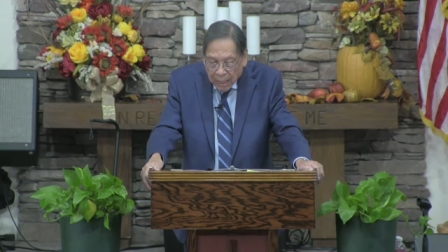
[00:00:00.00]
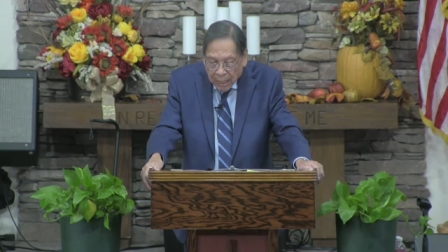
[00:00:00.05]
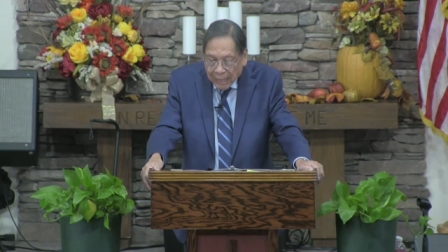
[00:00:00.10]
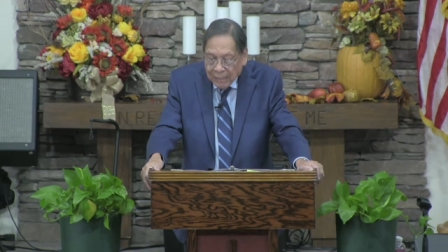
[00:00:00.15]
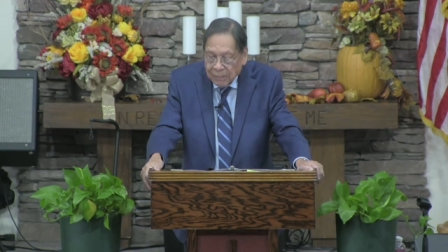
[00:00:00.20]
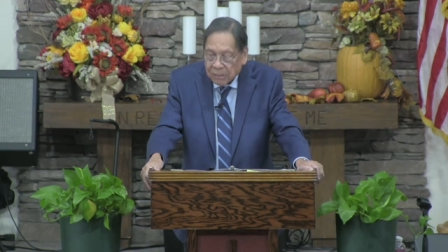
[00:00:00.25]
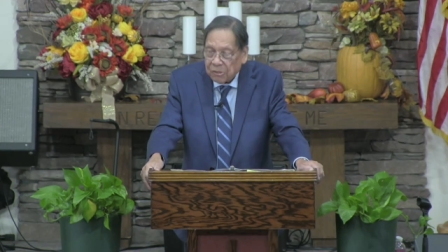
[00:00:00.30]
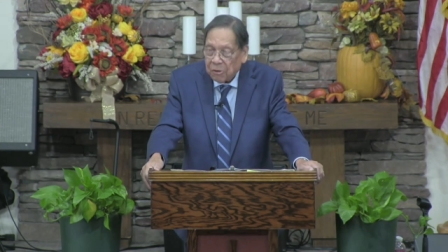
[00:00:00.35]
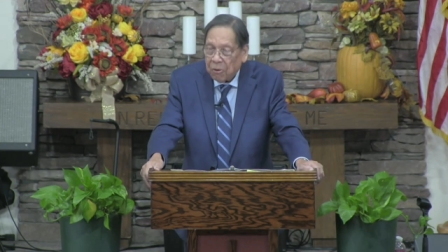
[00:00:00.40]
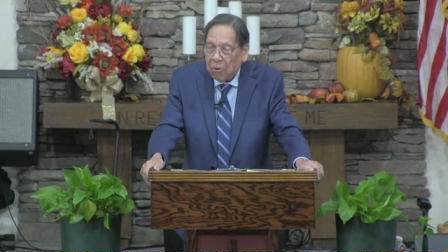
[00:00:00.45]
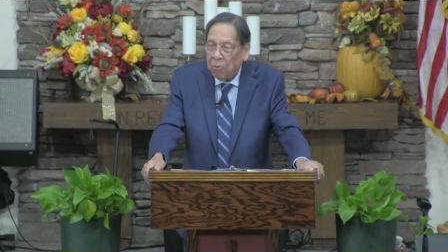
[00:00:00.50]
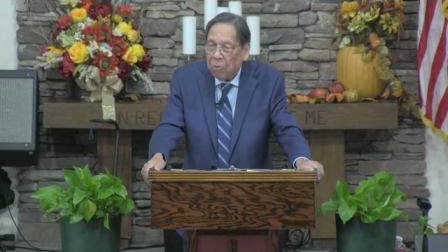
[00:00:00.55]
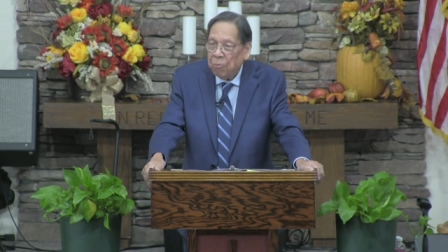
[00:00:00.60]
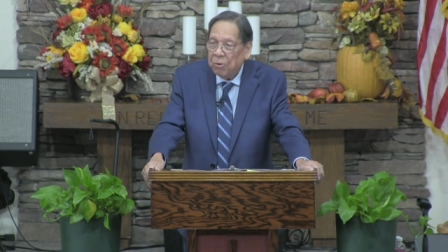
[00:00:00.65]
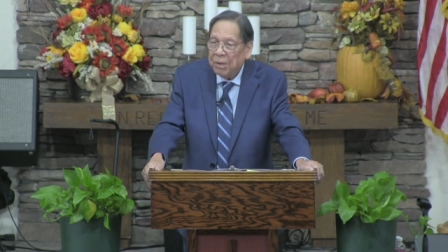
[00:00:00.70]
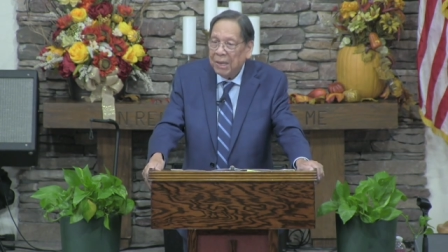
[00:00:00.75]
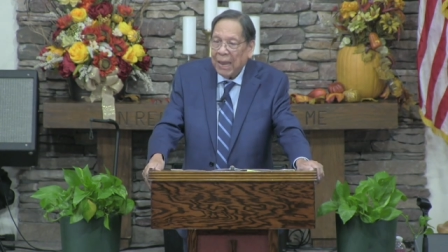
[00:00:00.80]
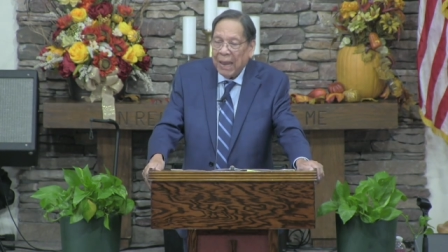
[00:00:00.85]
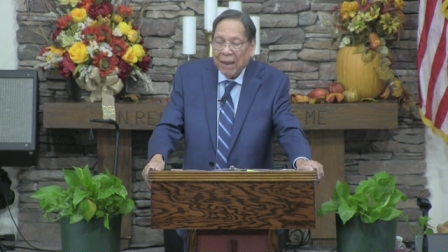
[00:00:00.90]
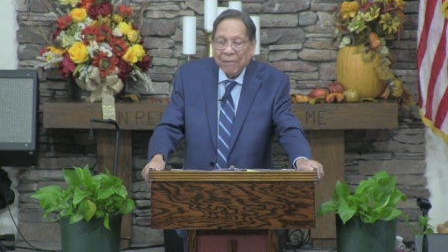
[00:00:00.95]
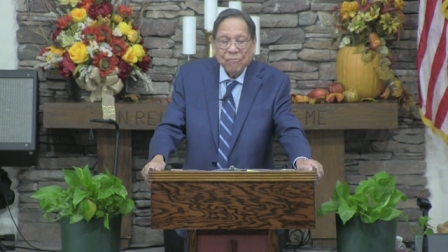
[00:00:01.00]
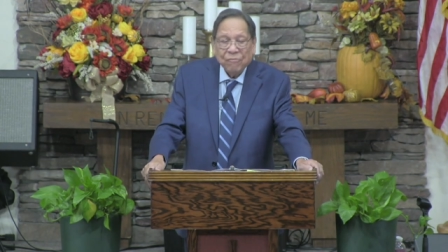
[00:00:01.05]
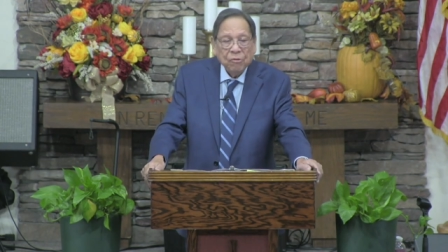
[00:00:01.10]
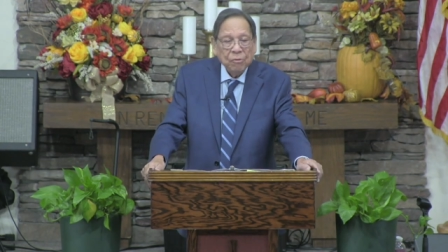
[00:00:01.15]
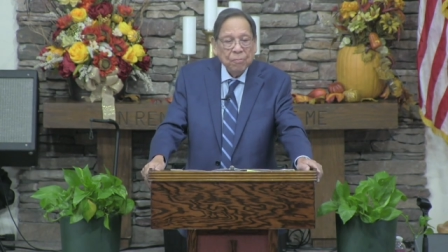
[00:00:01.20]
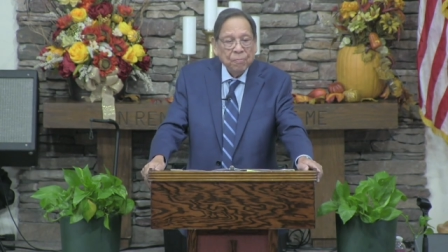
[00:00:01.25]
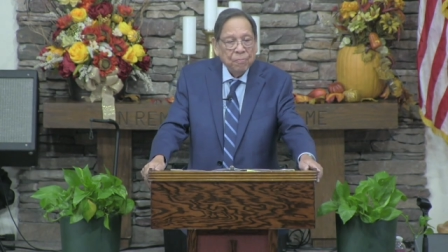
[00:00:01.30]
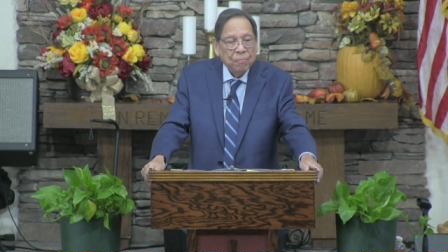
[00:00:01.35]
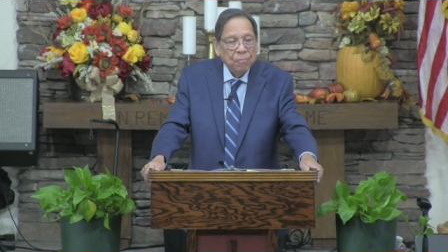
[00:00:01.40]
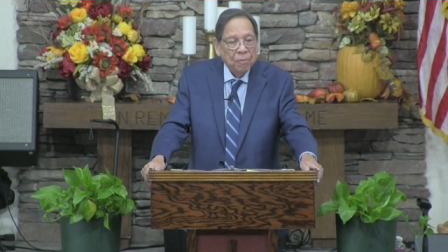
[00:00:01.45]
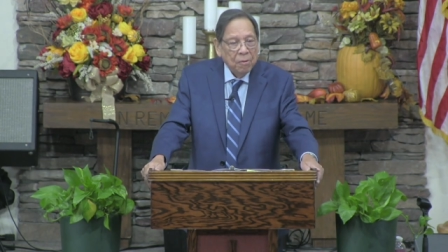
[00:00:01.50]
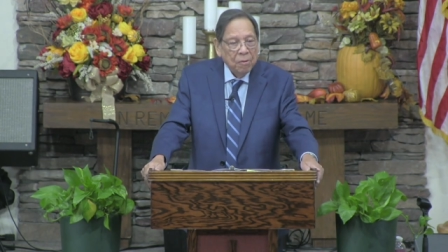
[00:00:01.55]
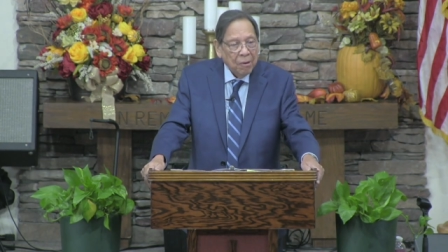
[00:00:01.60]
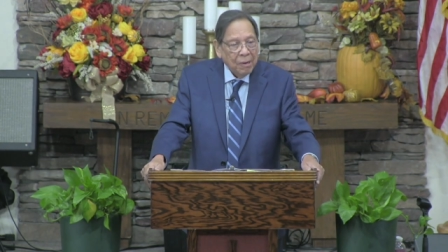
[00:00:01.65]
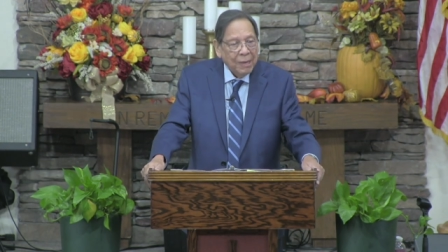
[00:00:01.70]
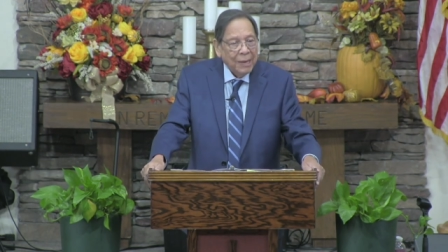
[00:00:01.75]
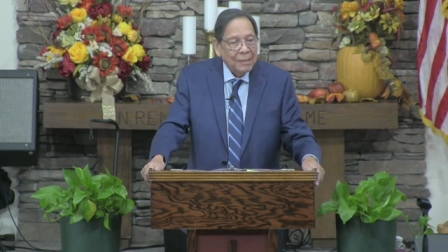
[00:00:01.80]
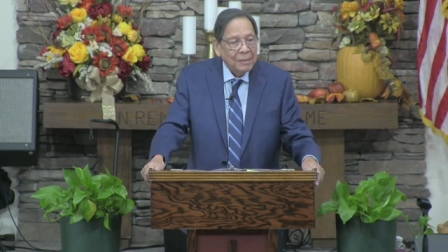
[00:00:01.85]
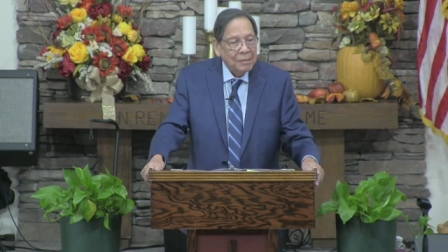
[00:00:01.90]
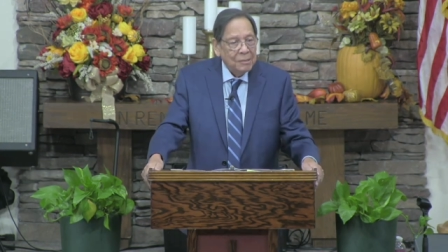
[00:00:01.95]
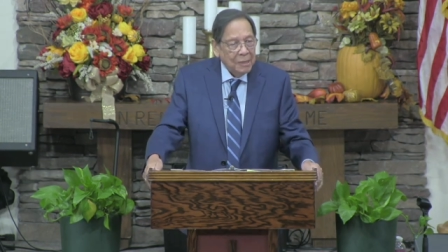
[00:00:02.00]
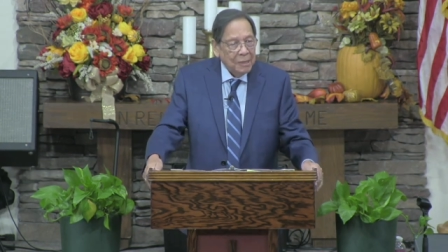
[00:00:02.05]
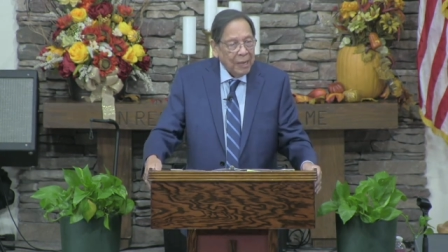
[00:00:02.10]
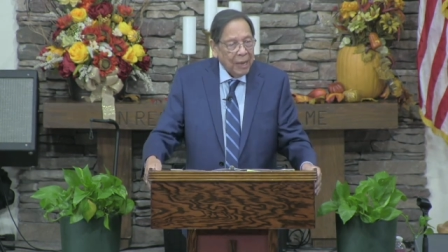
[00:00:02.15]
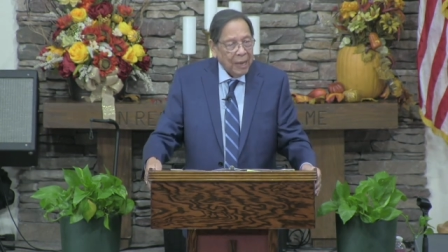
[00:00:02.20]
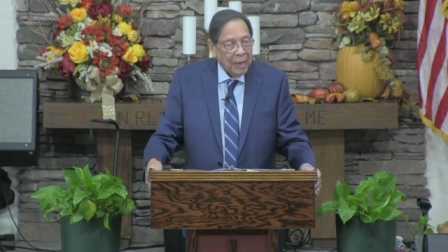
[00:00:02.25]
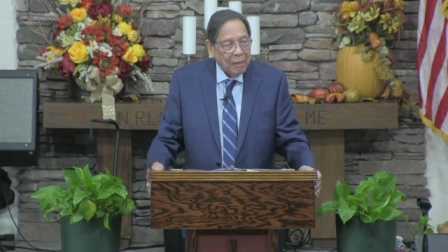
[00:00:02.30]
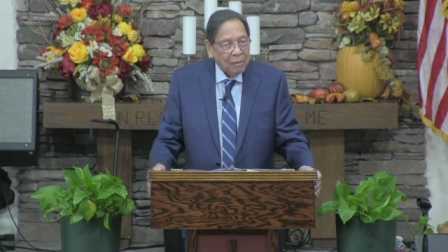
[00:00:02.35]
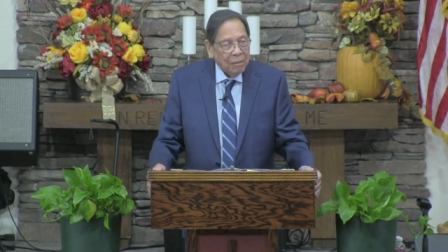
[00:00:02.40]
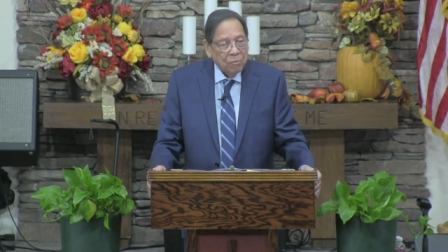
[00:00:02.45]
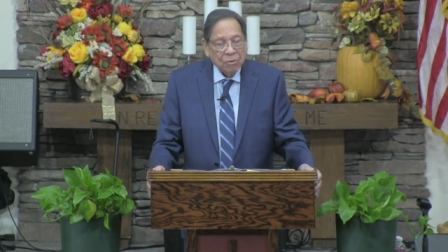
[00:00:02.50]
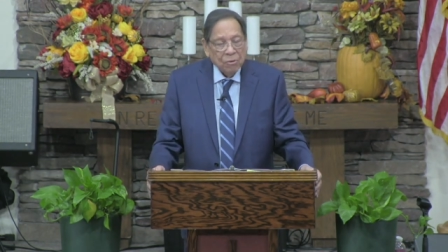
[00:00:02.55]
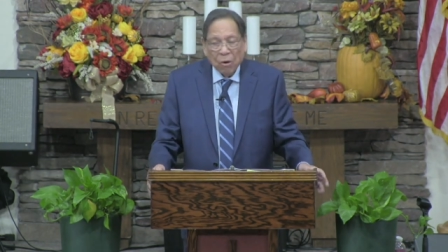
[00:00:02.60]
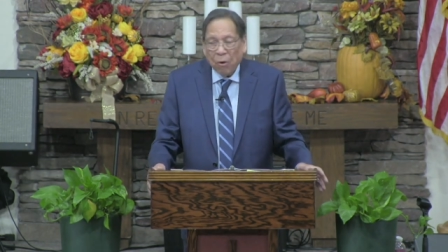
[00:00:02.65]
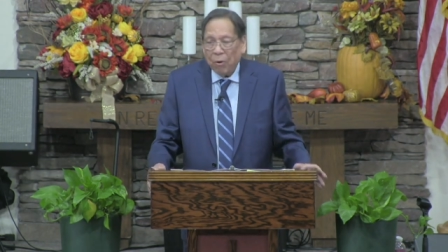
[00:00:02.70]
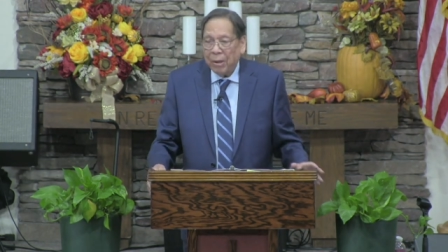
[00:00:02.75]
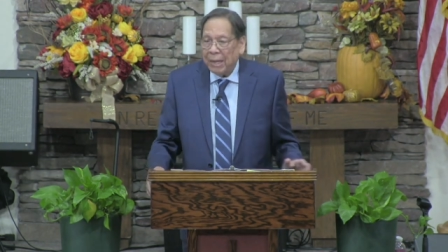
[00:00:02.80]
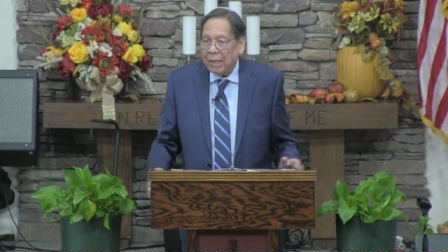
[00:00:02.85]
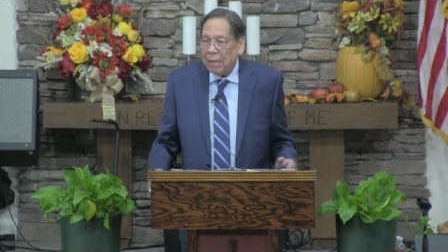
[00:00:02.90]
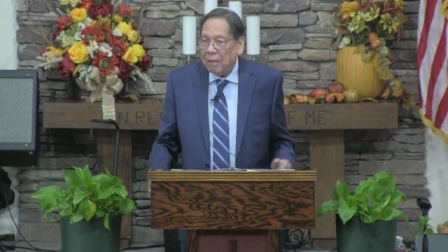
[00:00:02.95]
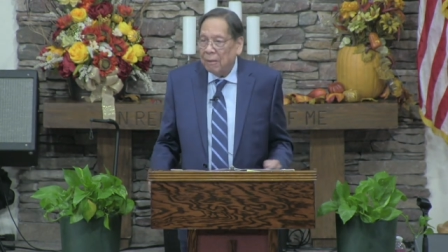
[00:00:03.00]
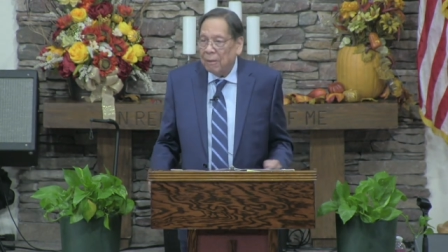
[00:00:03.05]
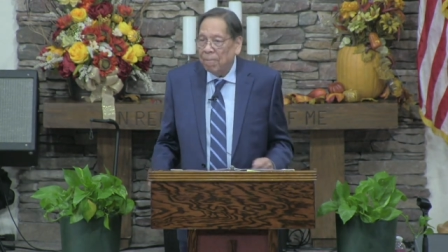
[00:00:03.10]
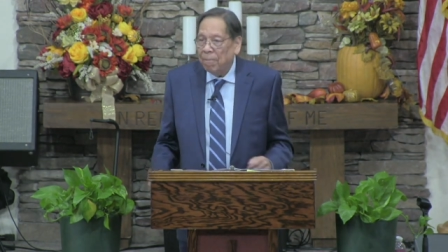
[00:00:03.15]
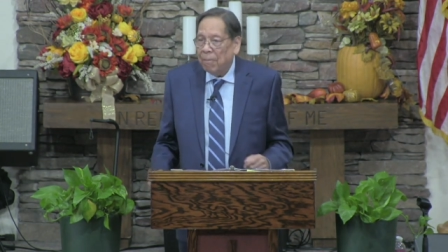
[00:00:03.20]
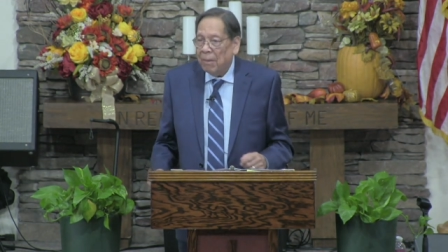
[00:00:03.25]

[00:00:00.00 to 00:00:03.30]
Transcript: And so we have to look at today knowing